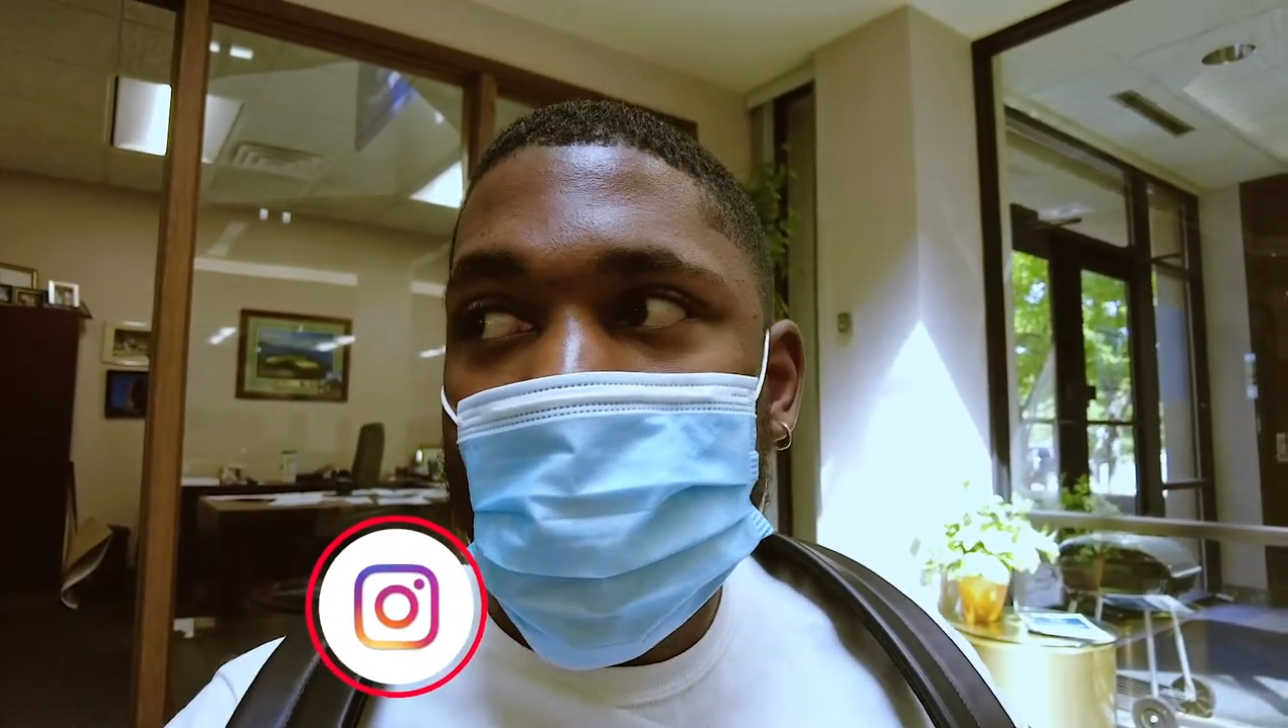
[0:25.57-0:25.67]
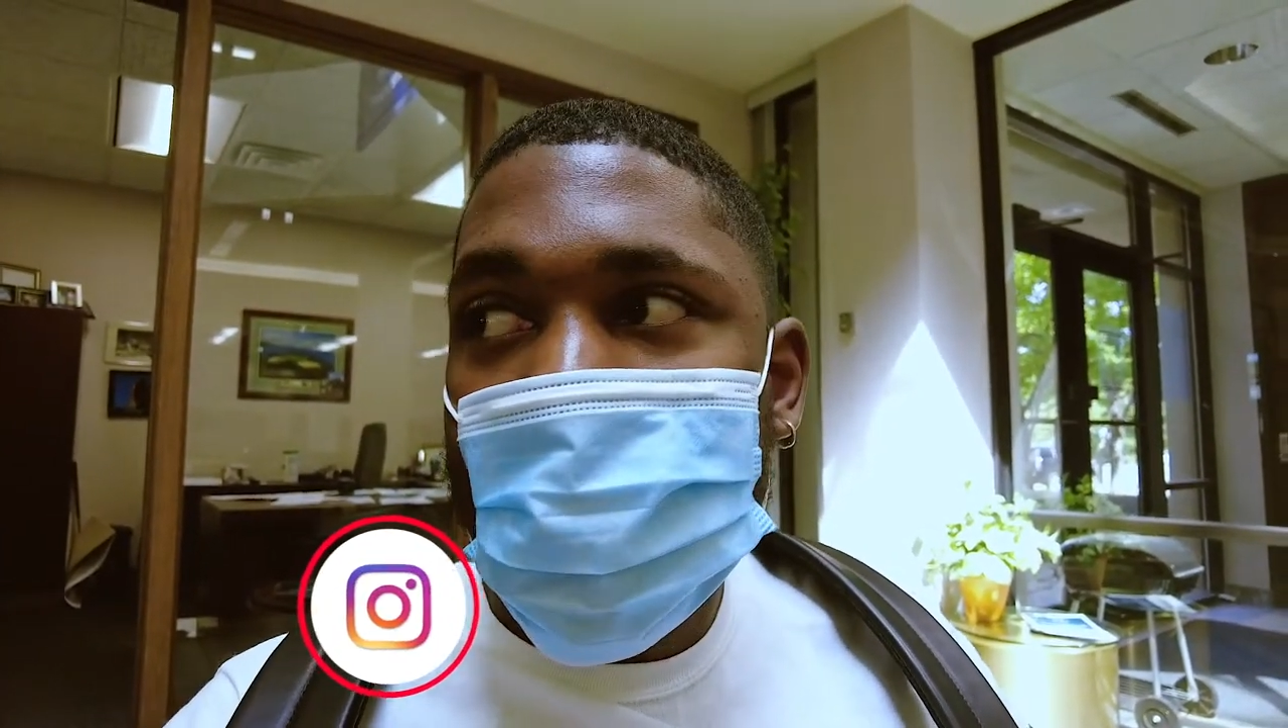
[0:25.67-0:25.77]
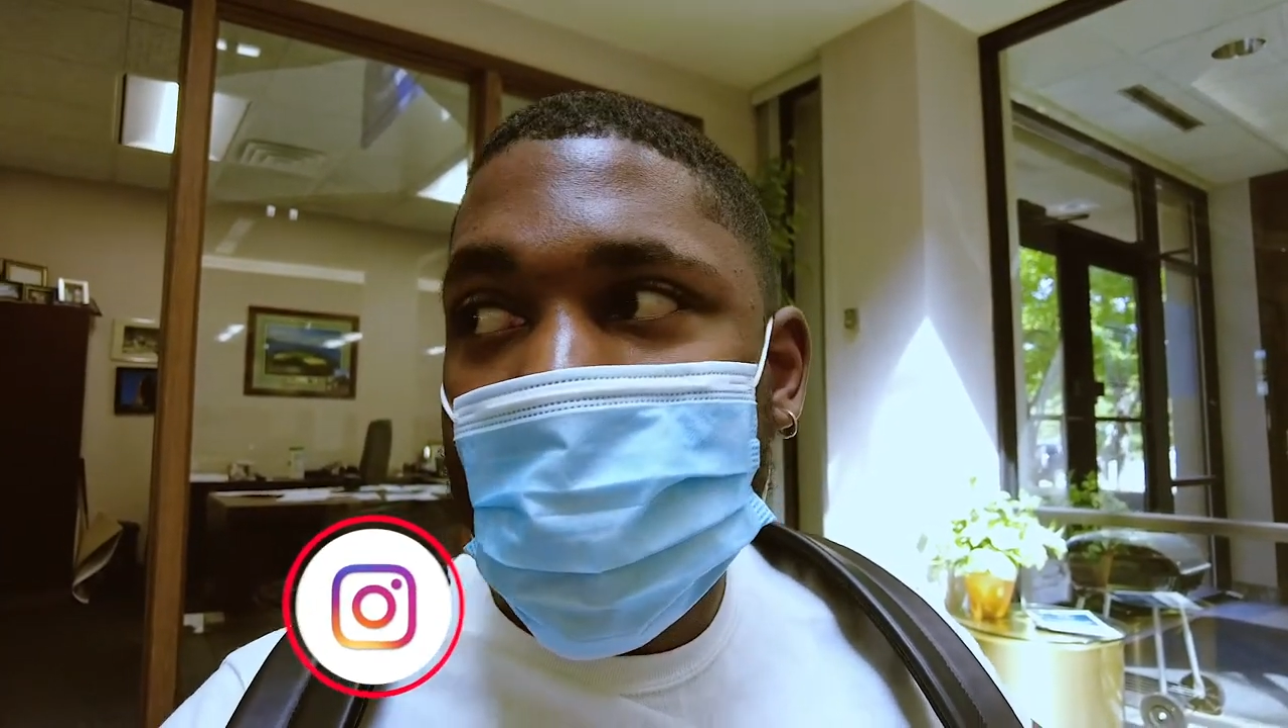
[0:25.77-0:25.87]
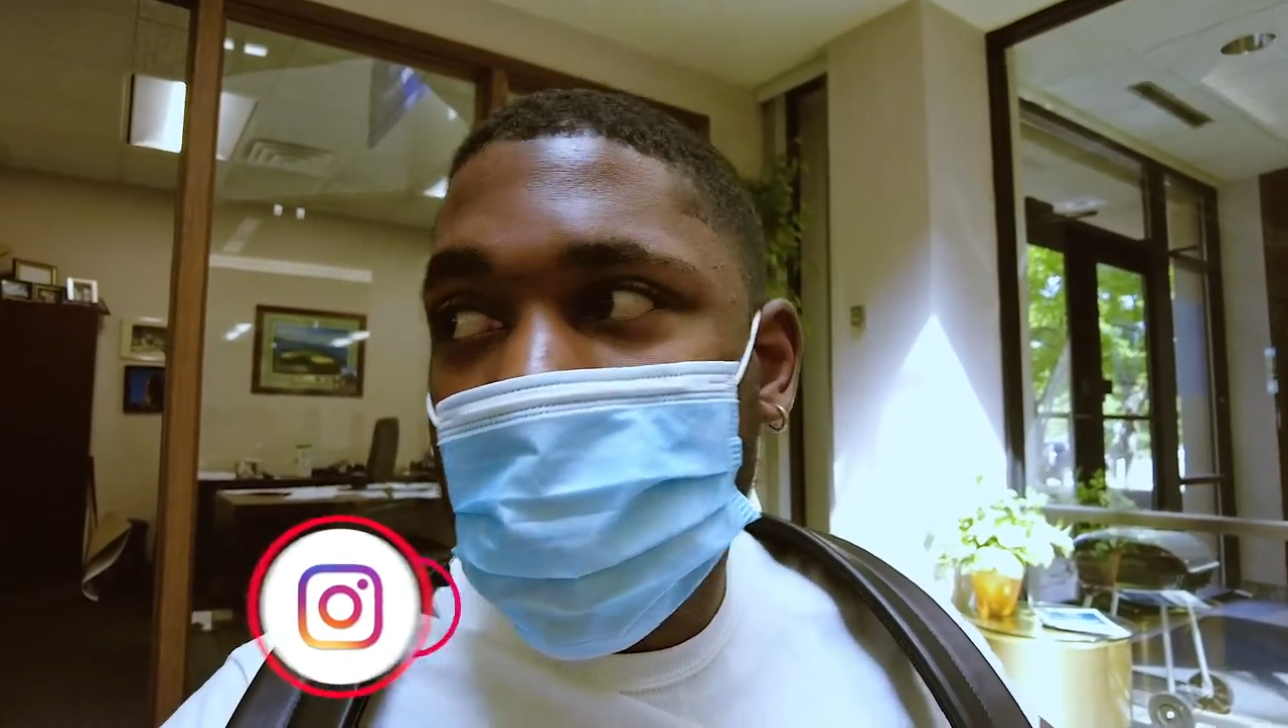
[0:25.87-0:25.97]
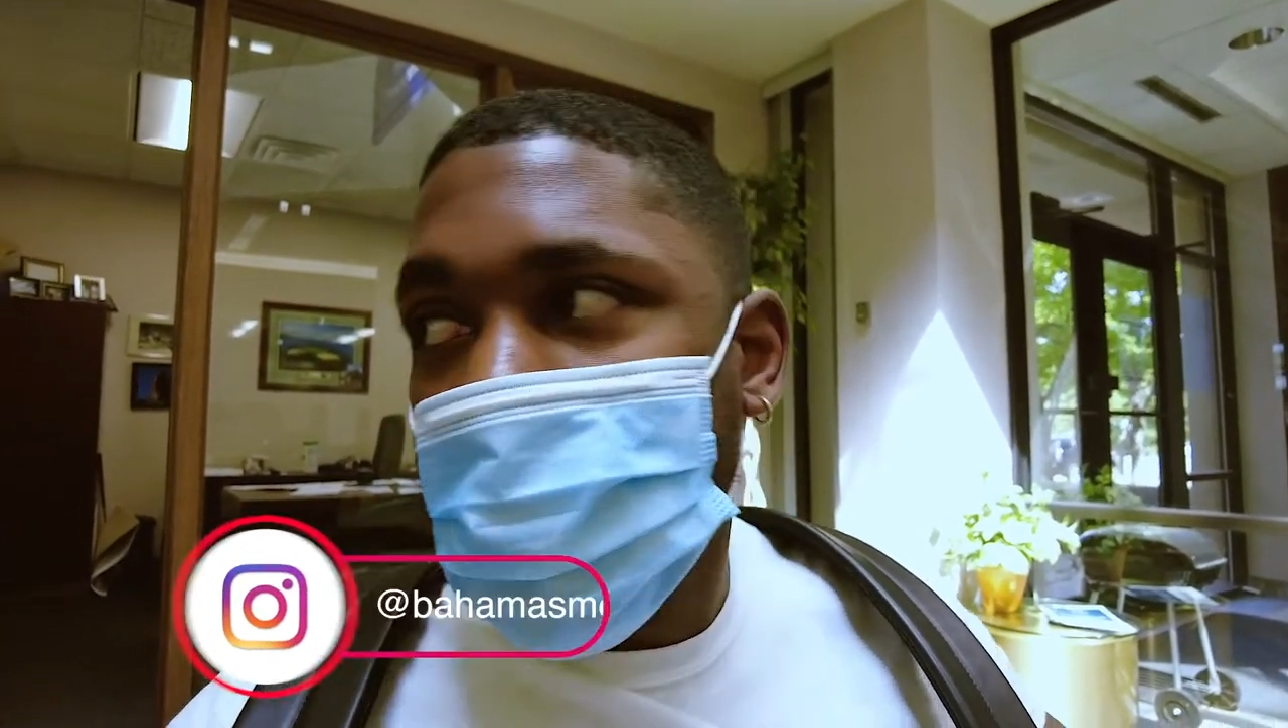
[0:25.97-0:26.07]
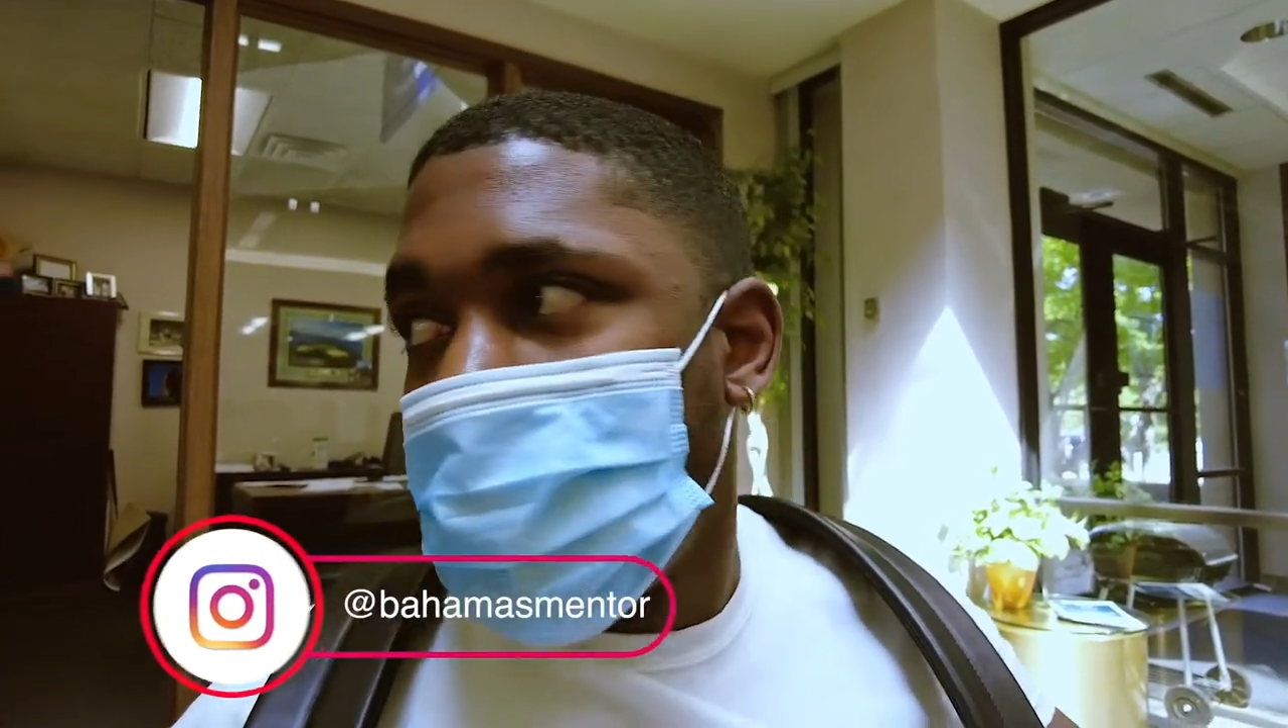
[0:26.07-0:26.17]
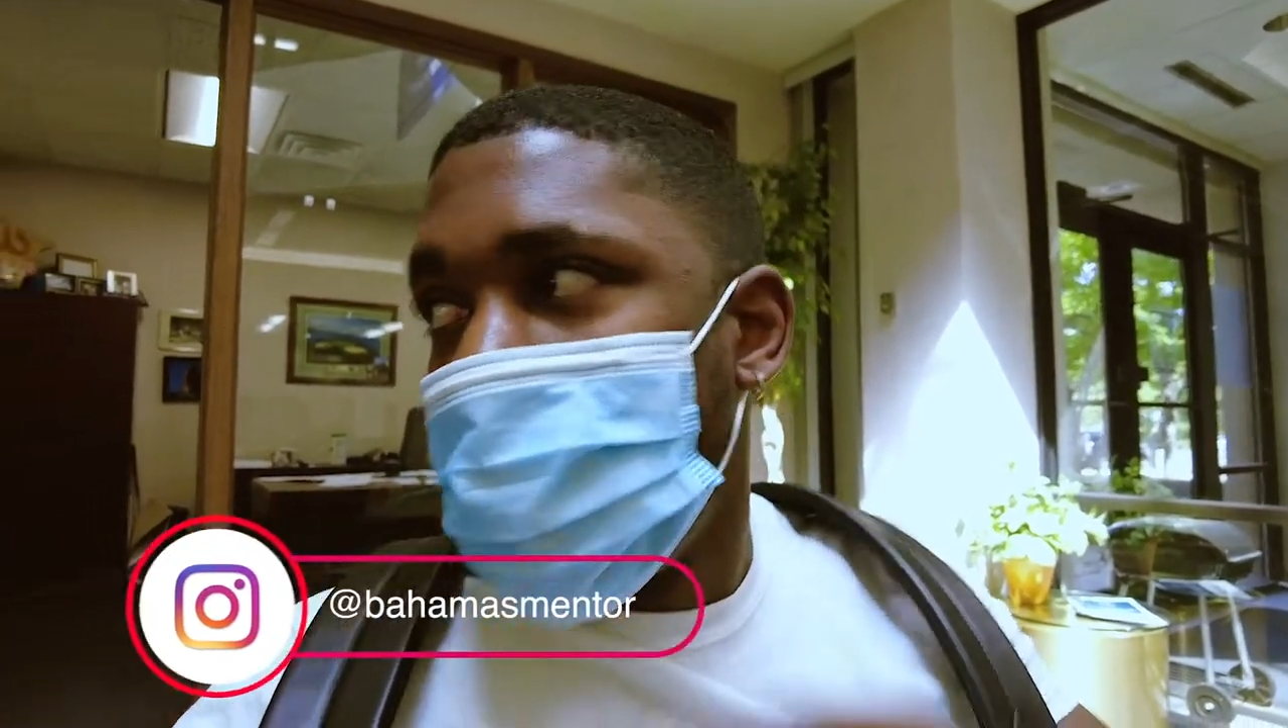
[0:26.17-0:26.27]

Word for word: until